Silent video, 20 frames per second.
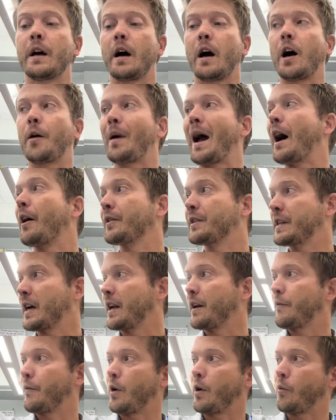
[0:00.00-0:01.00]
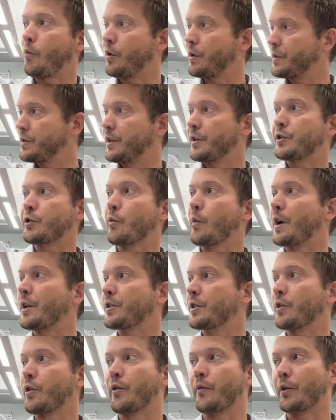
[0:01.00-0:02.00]
Outside of our one
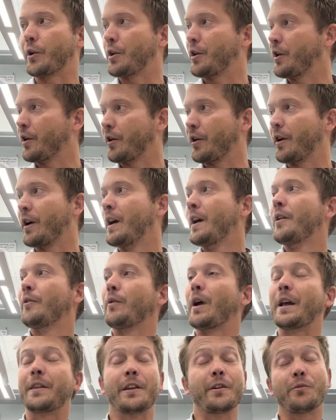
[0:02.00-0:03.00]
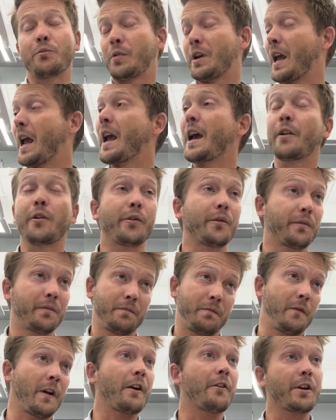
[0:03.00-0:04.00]
situation over here, right, that we handled
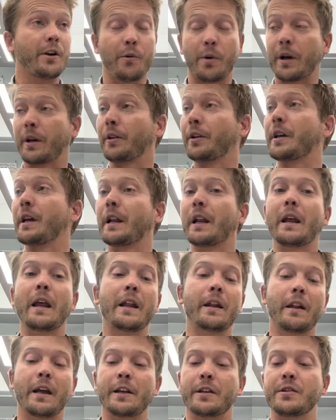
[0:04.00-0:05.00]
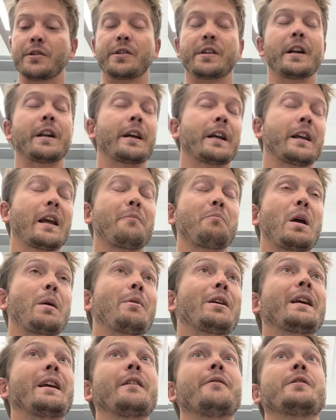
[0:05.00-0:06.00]
very quickly, and like you said, it
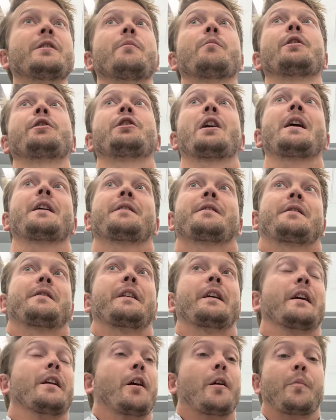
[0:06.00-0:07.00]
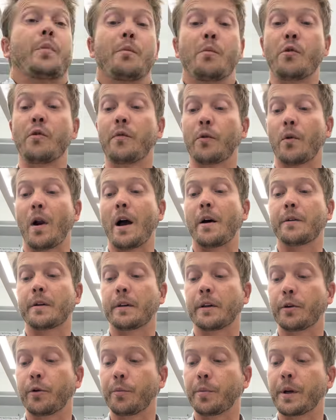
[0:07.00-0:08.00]
maybe gives them a chance to get up and move around a
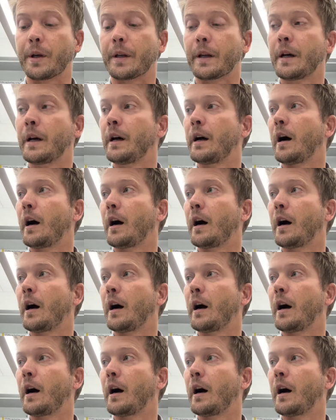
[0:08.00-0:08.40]
little bit.